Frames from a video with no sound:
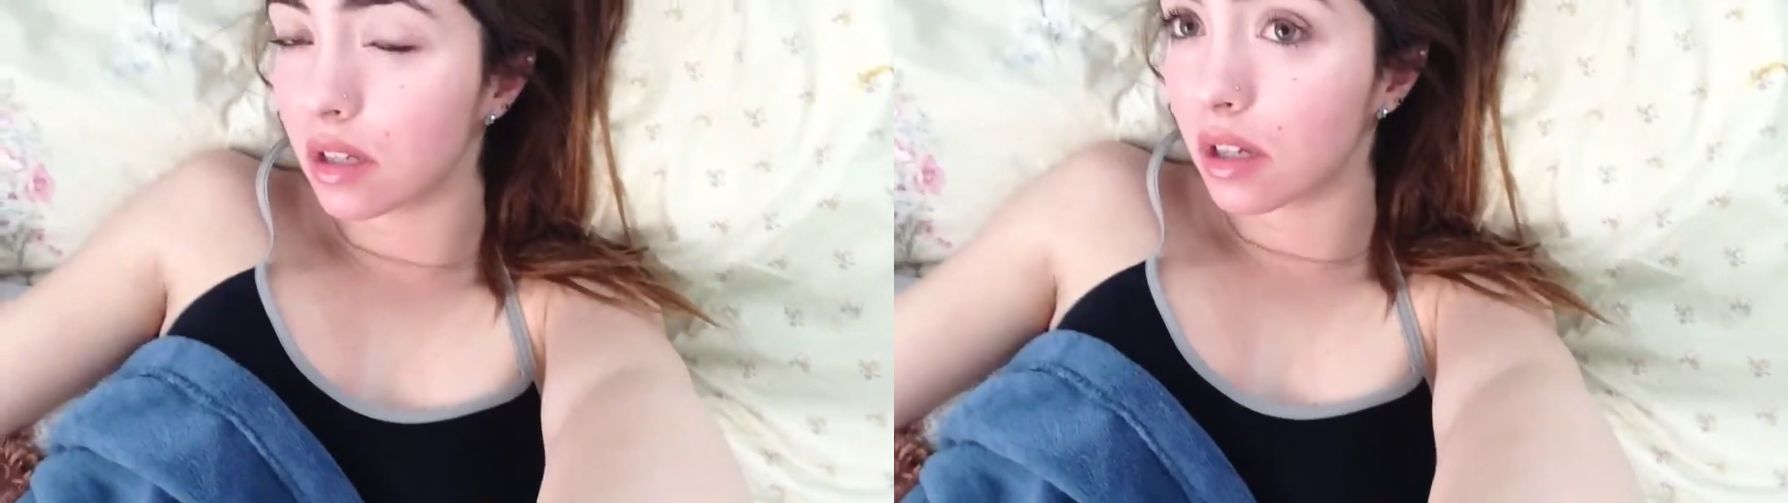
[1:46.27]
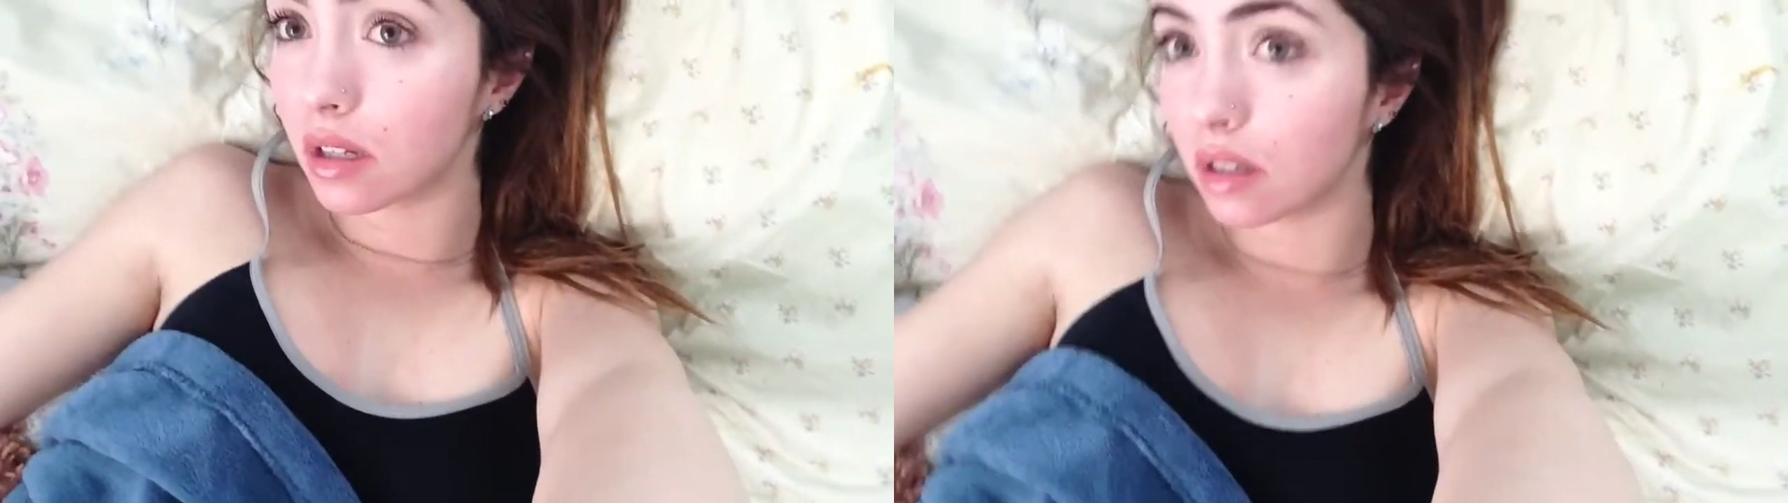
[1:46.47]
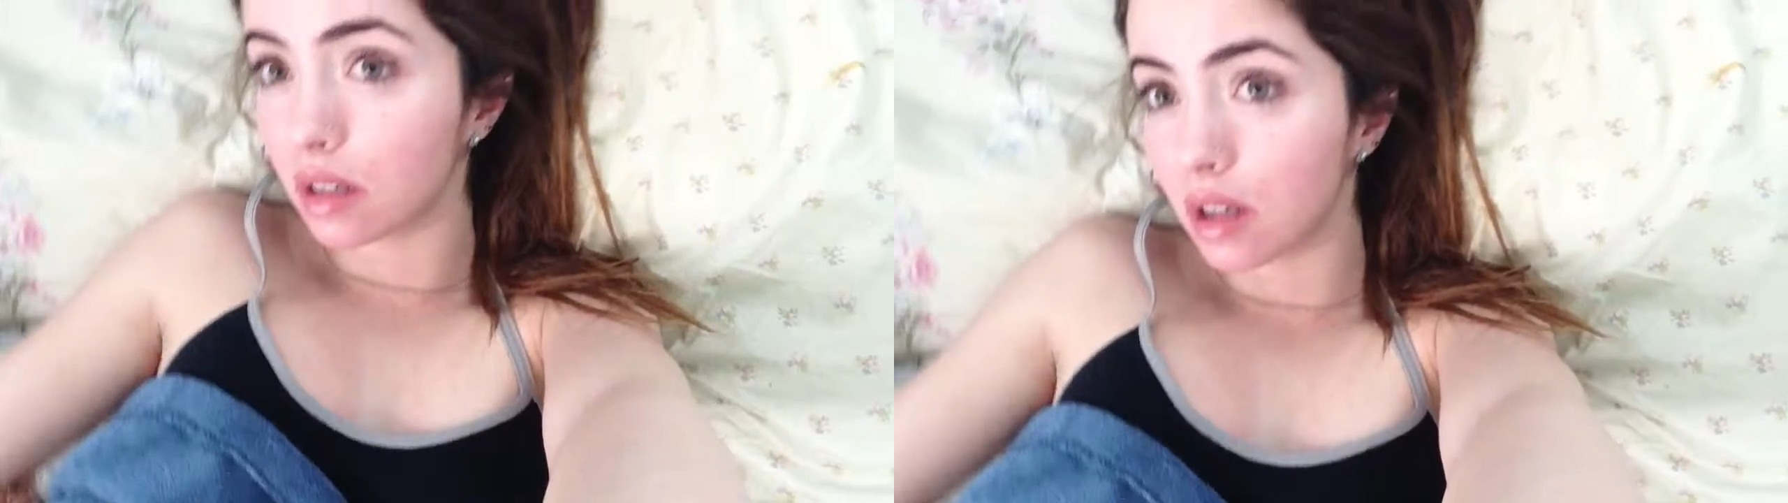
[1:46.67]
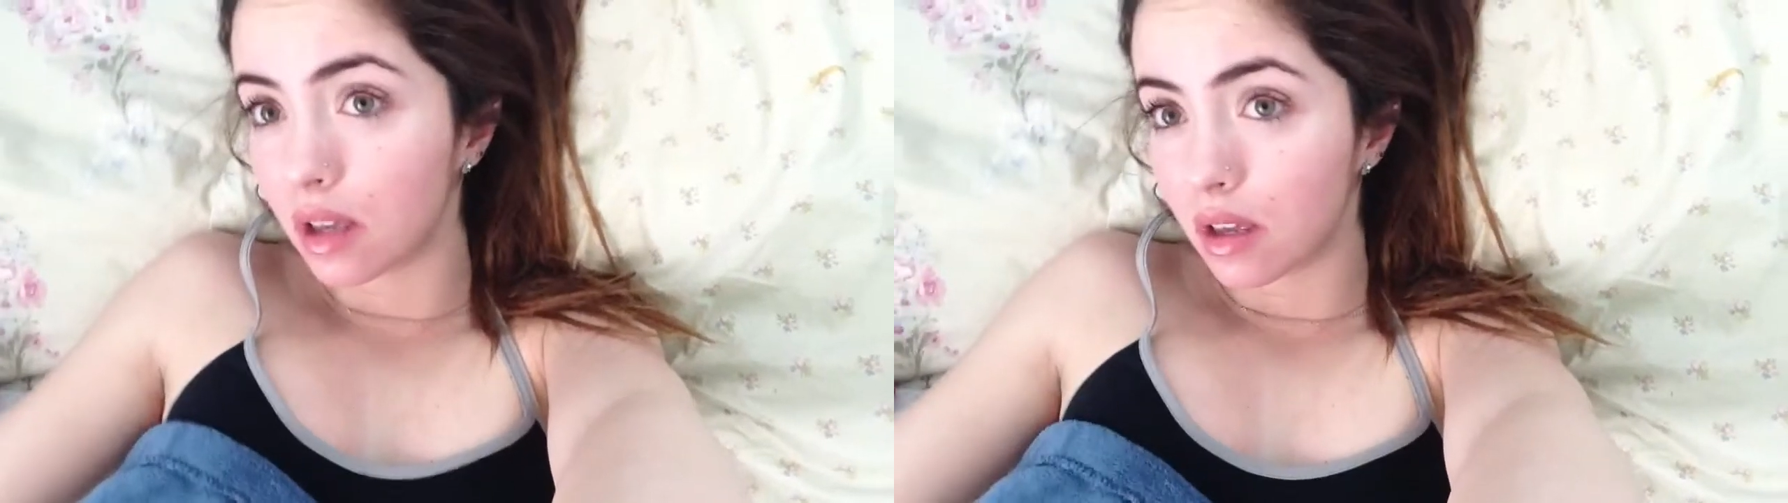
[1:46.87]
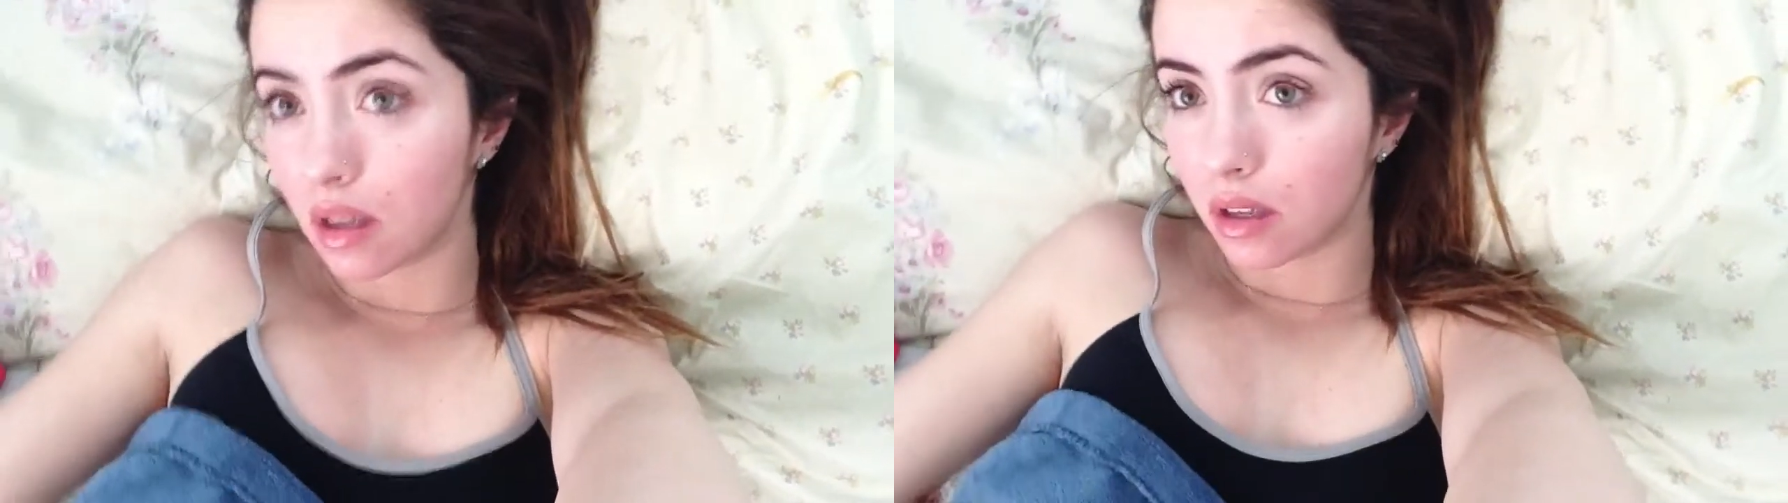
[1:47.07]
get.
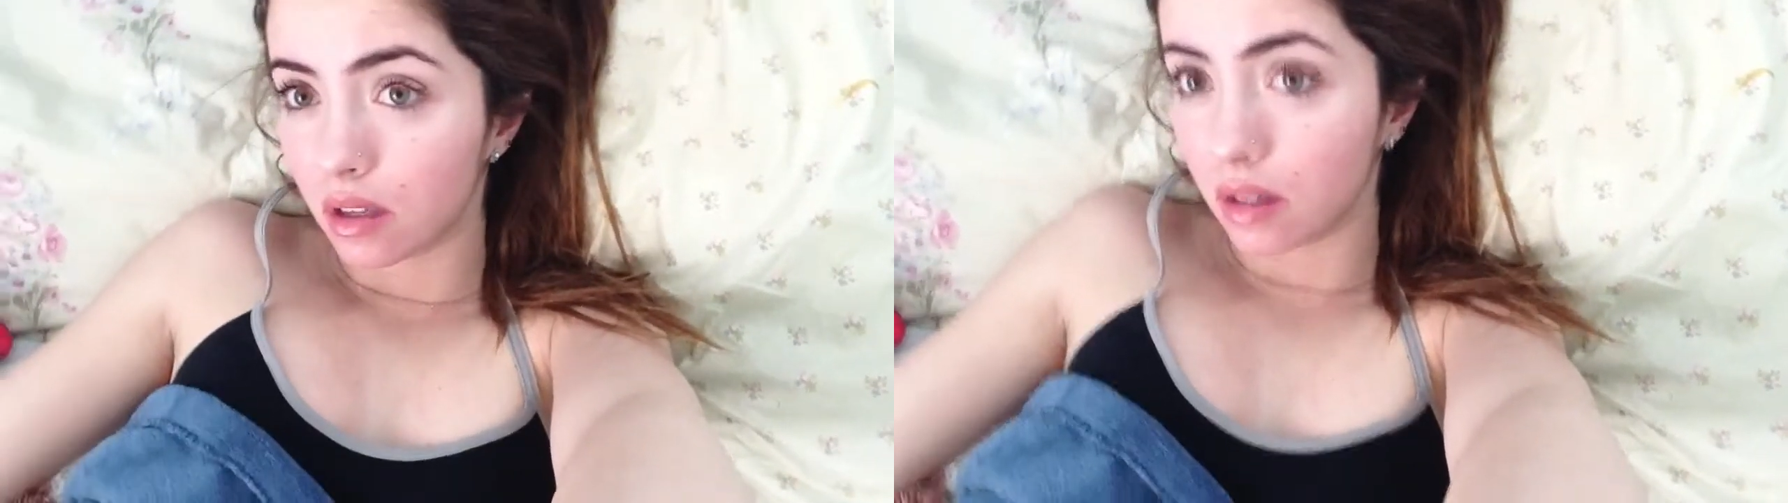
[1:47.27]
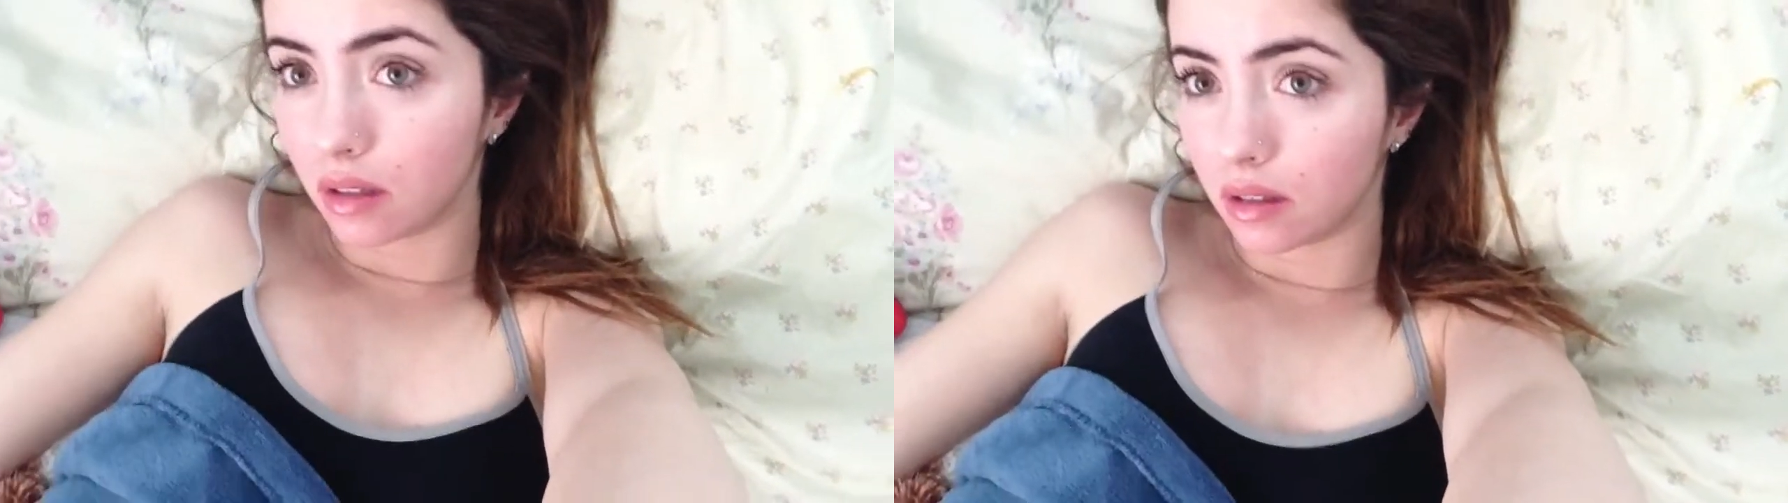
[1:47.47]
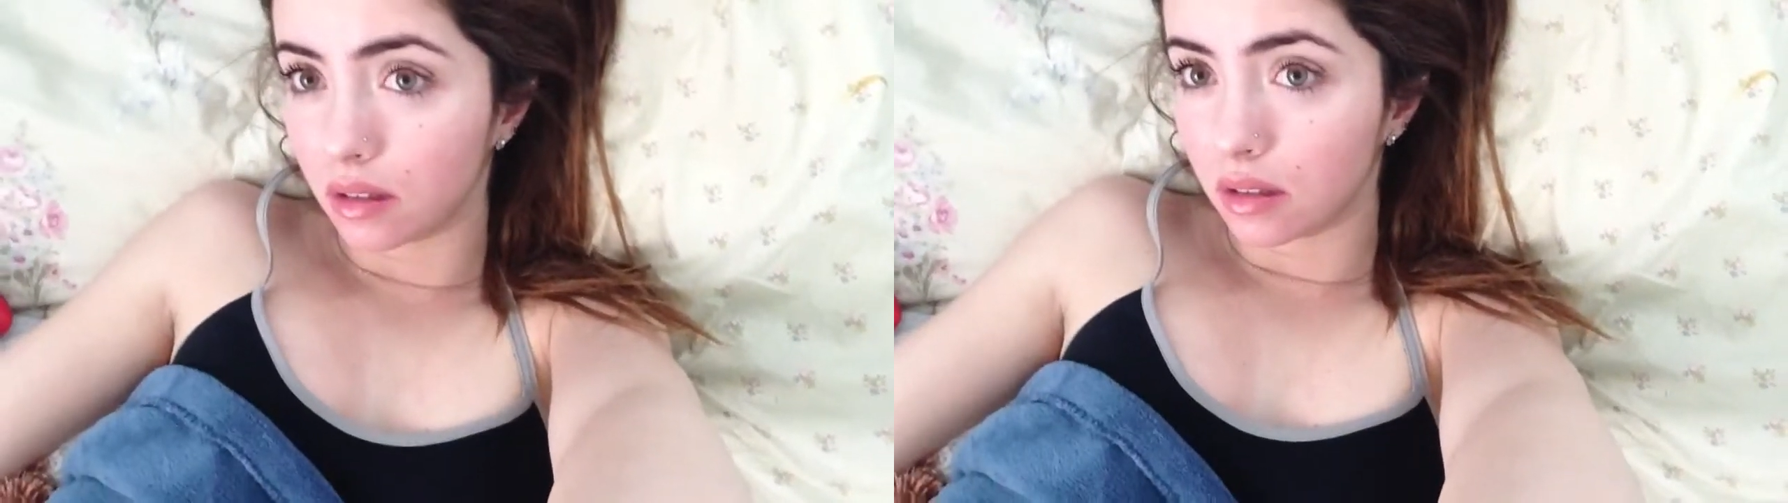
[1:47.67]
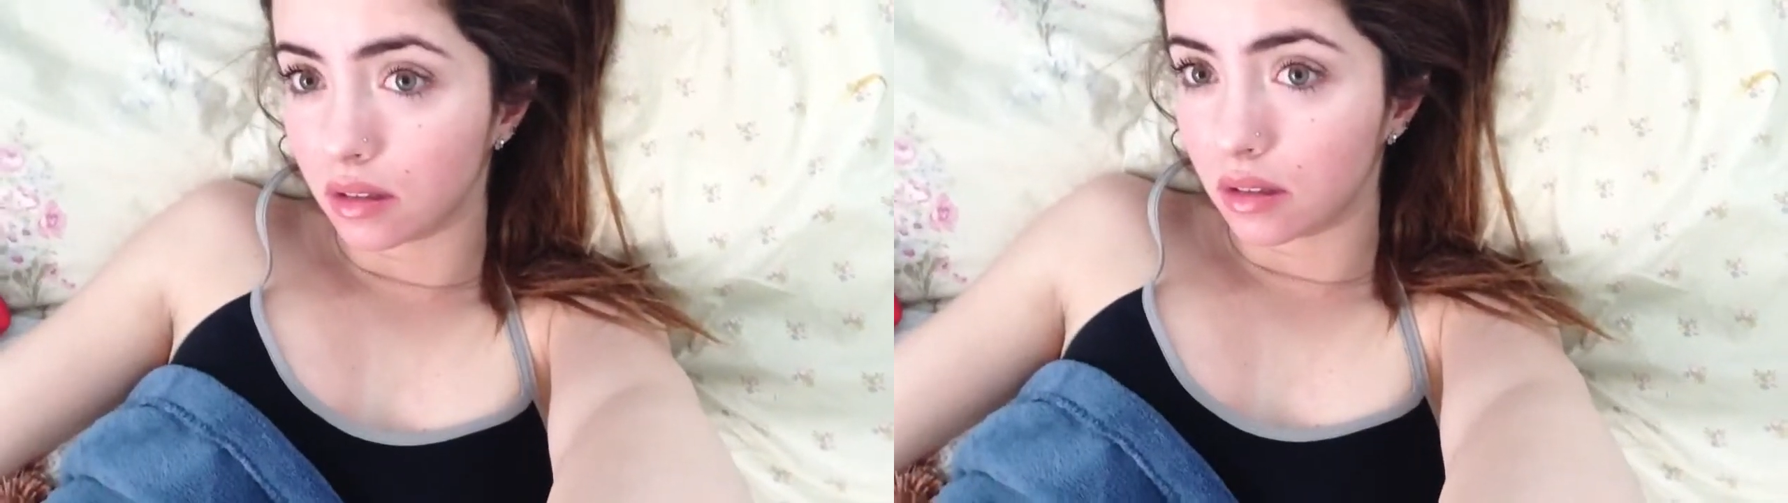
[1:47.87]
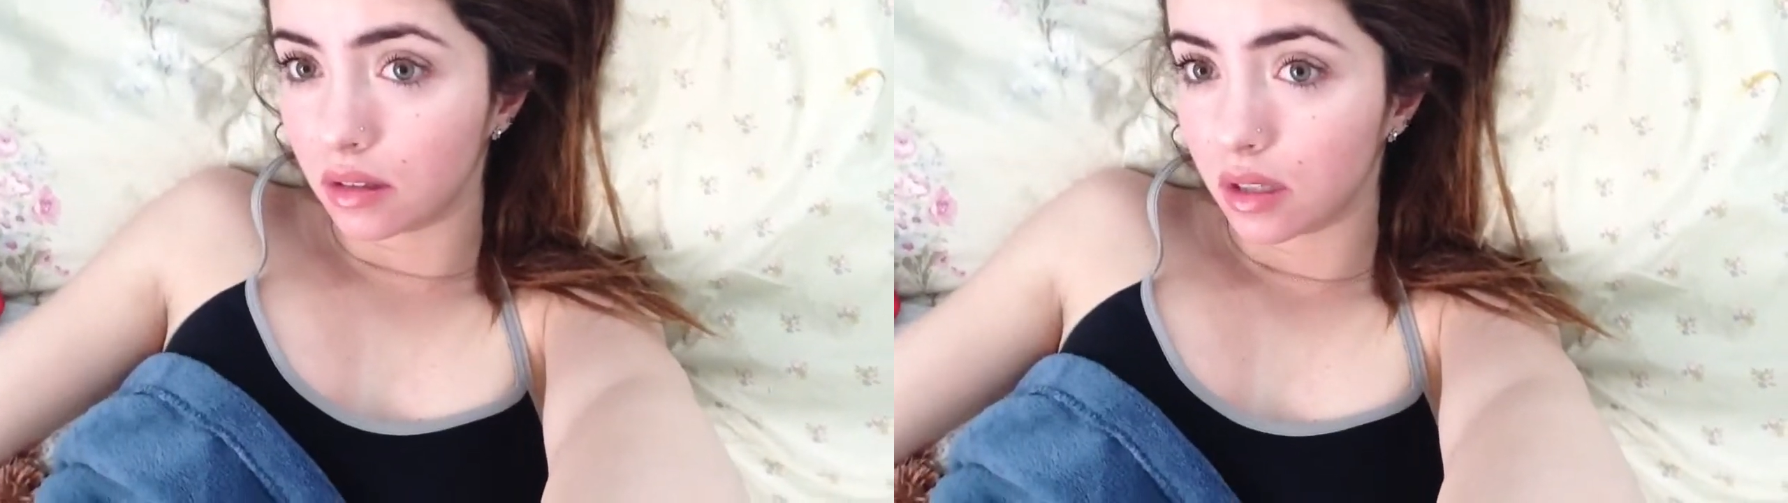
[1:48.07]

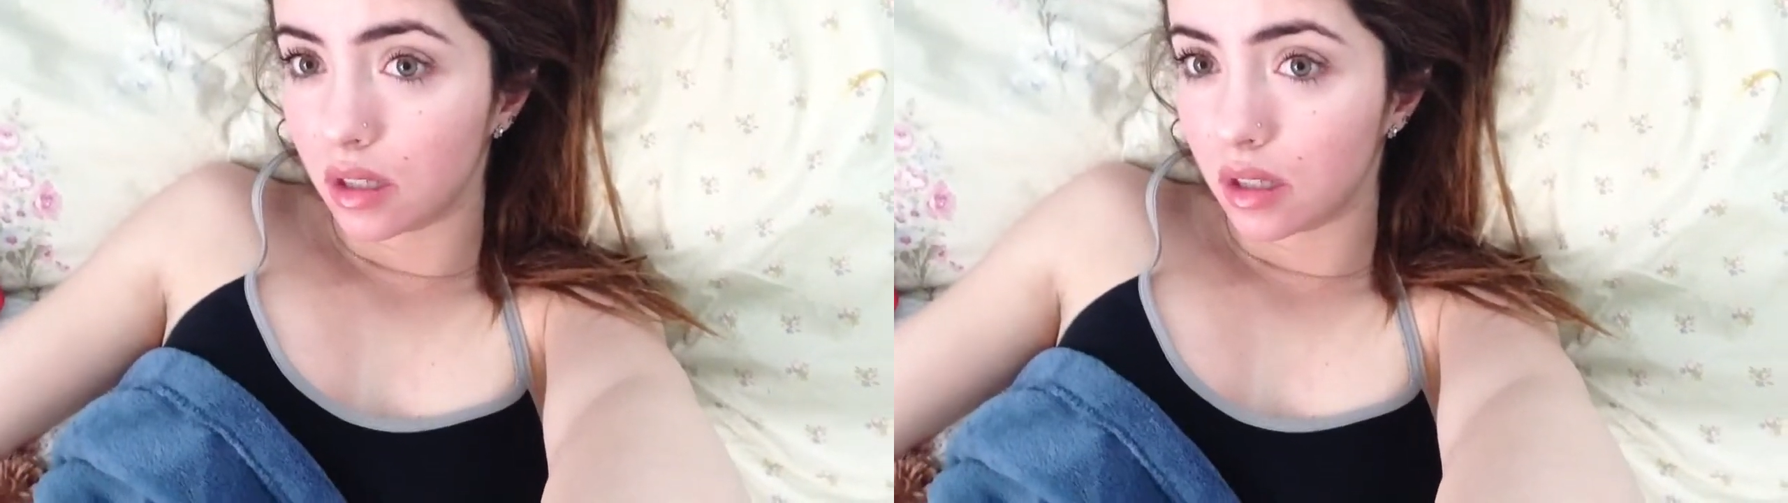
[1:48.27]
And